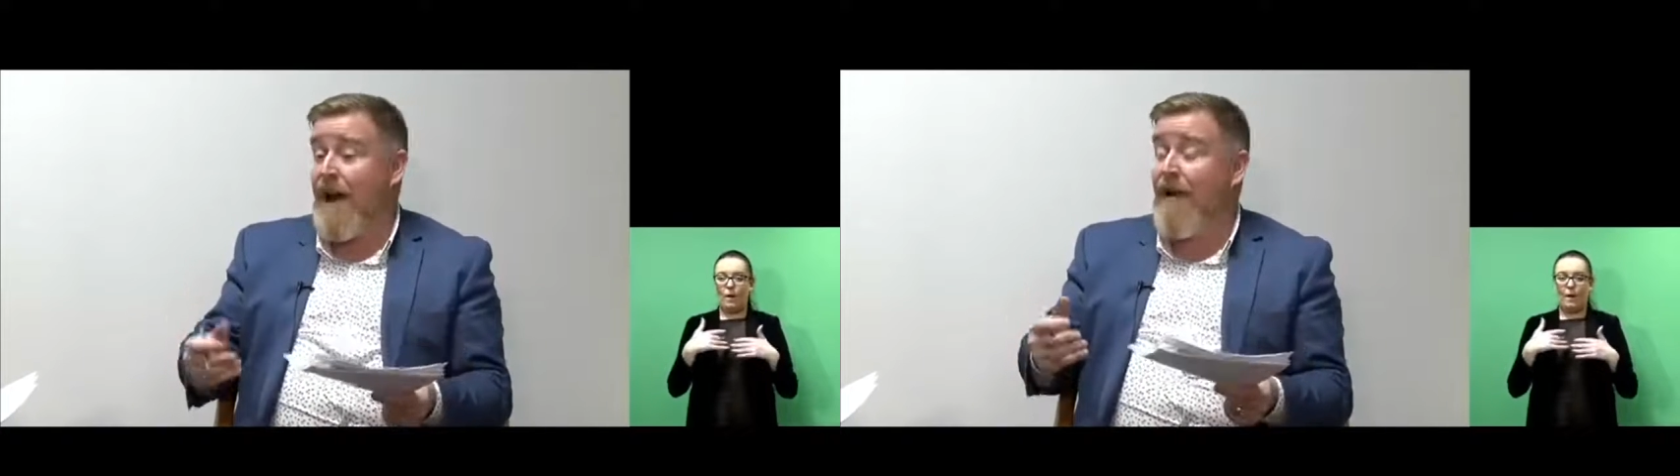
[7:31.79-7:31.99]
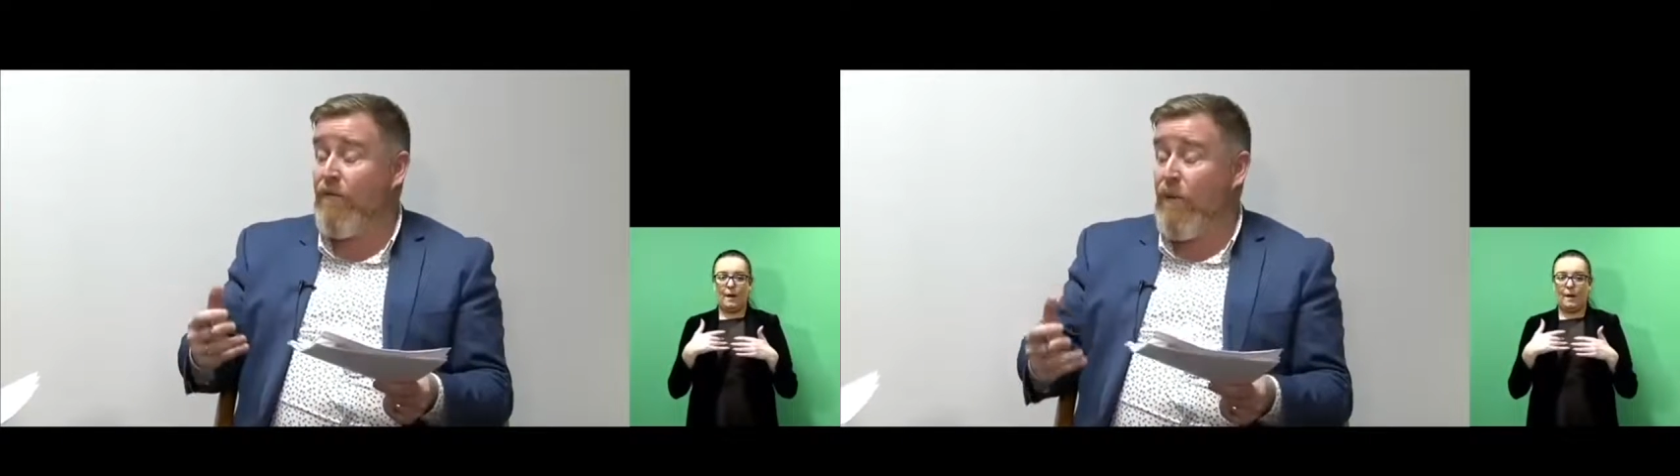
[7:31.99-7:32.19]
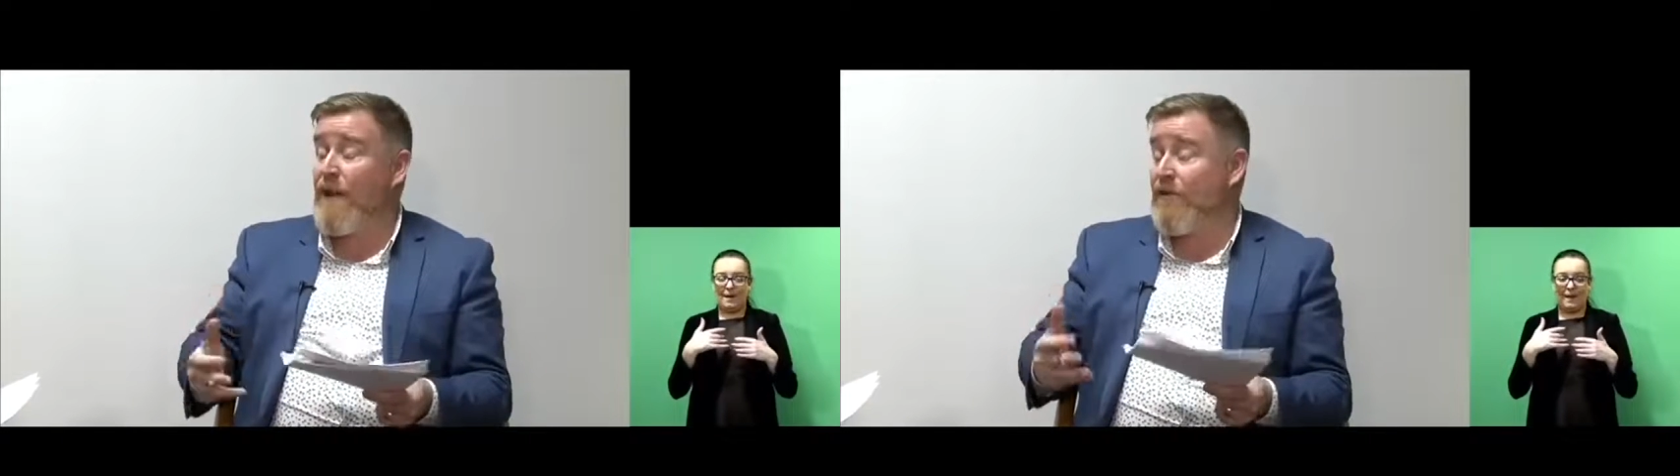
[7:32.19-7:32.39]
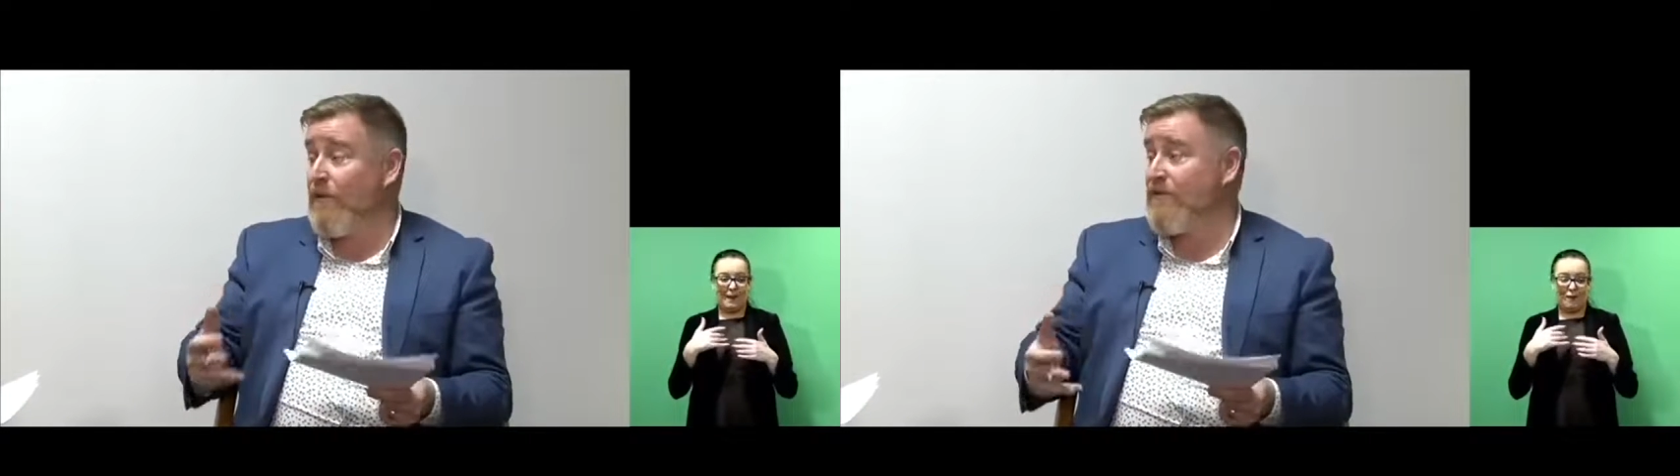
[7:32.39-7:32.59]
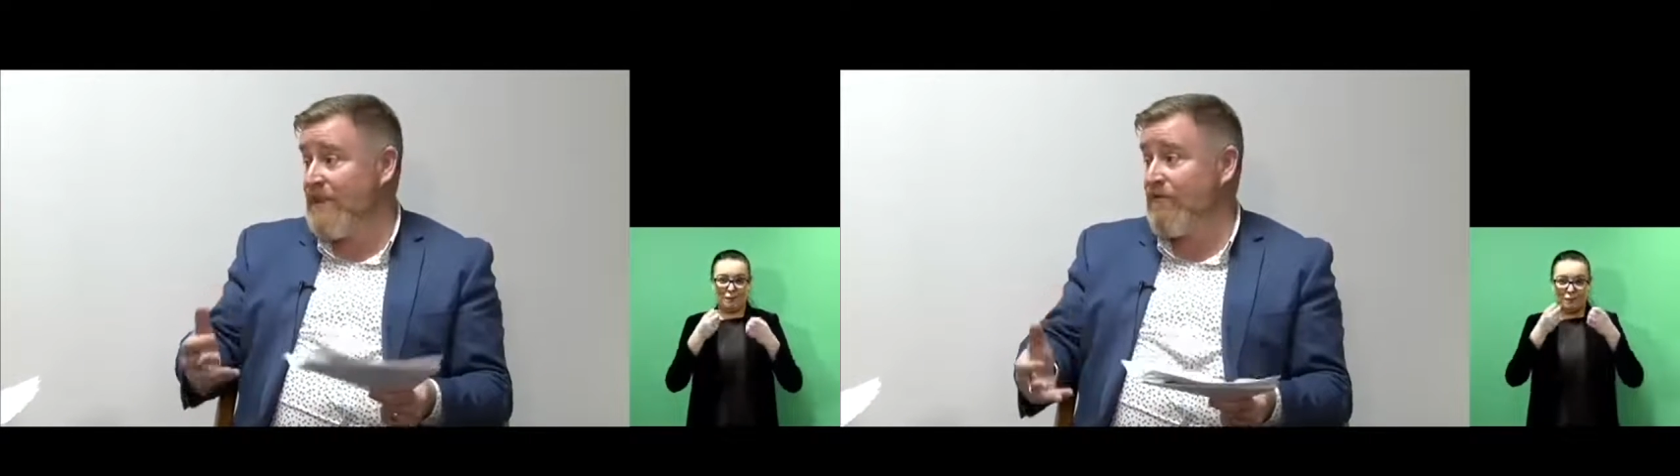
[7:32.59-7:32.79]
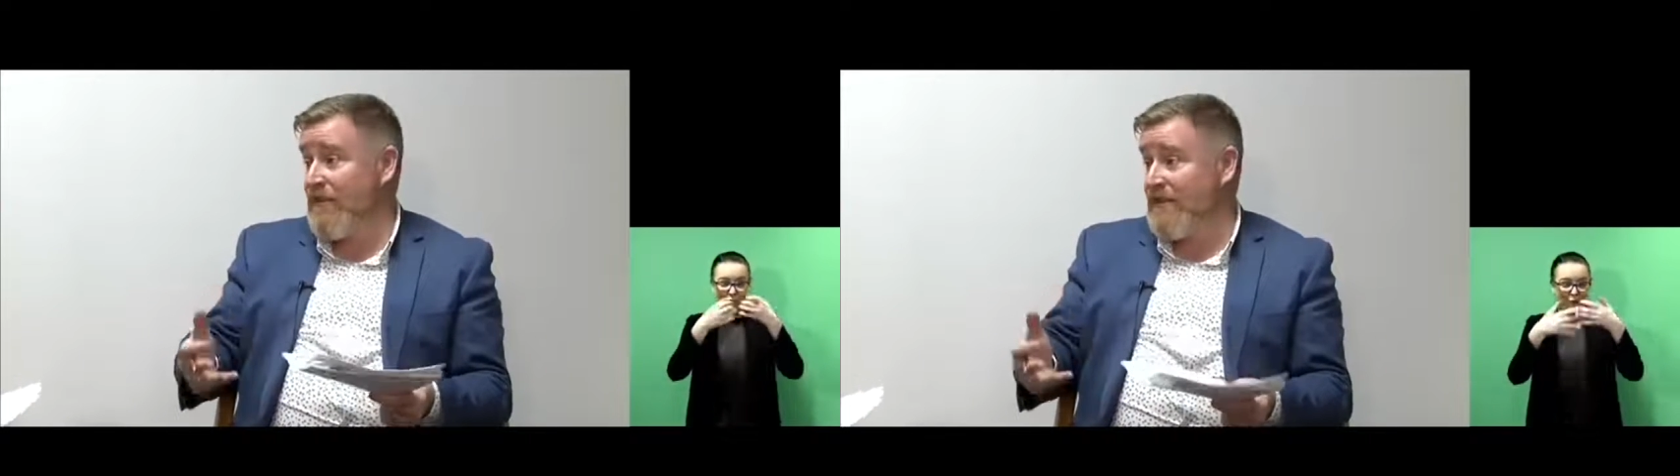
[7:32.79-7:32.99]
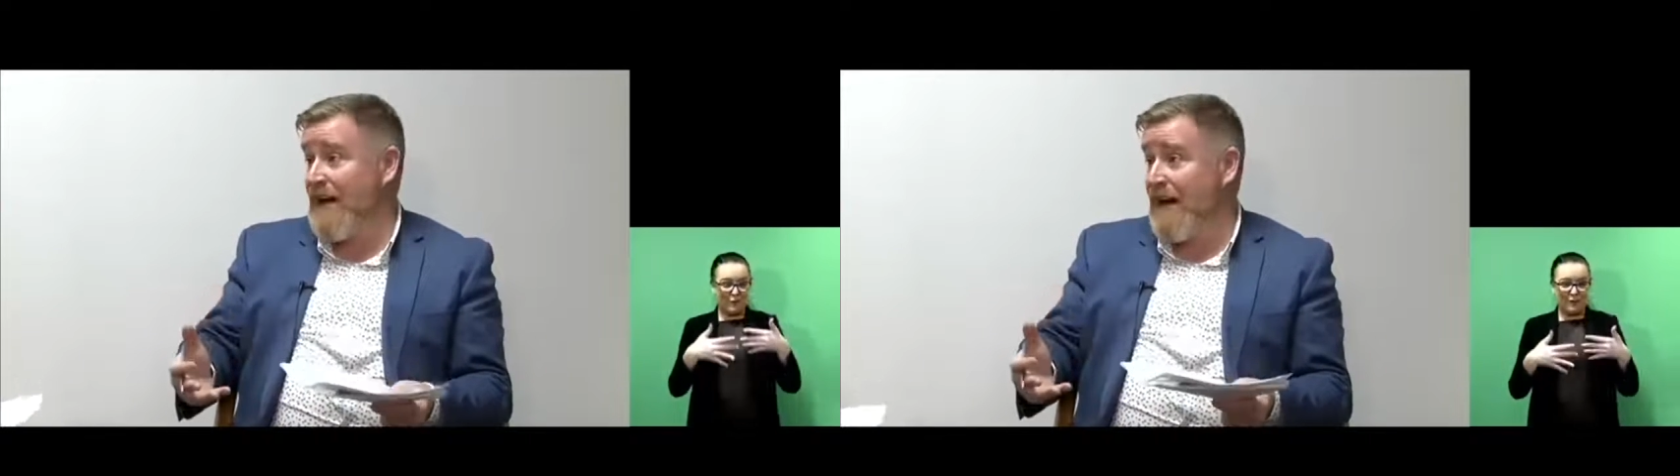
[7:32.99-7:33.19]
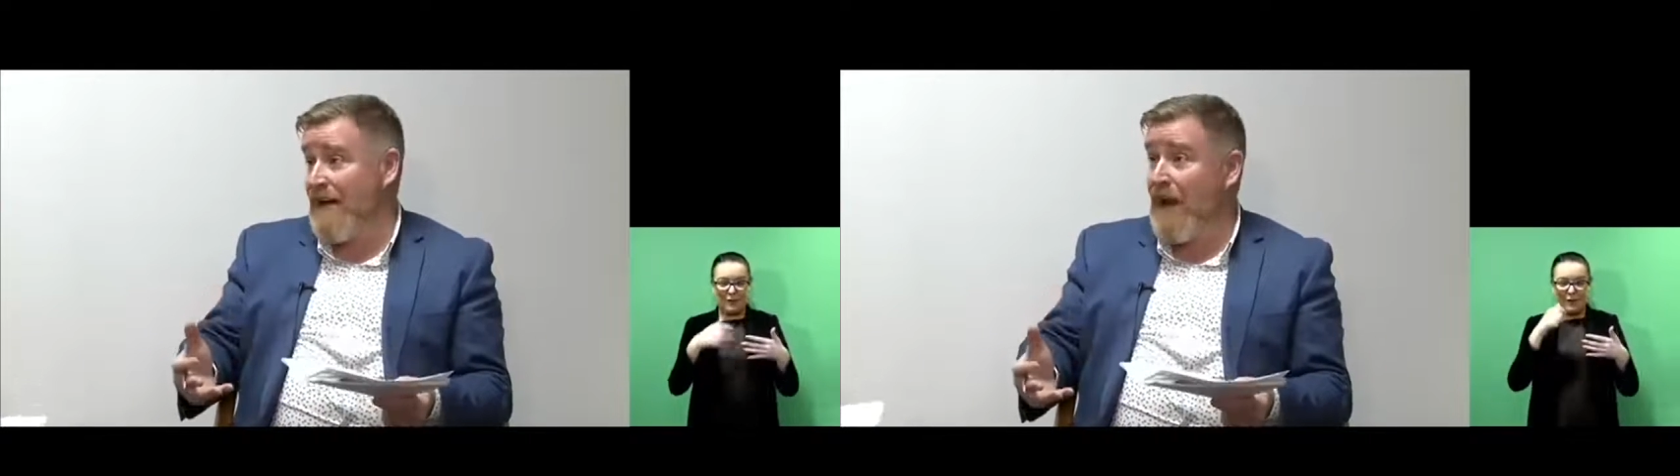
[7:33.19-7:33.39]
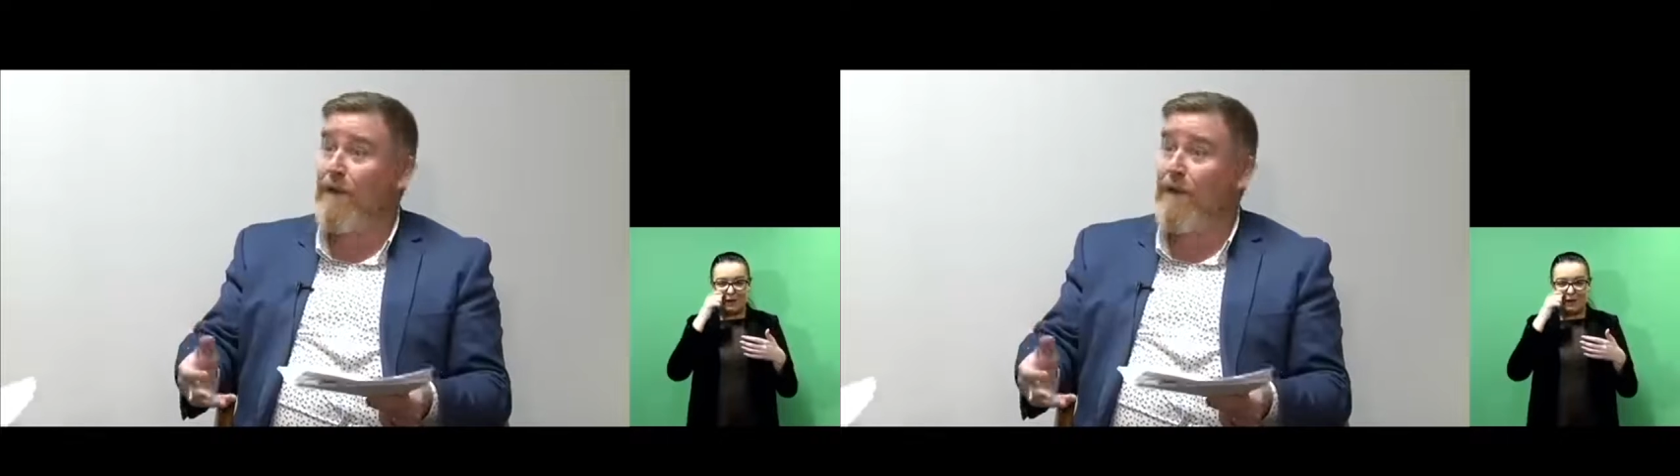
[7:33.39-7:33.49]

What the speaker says: of what those interests are.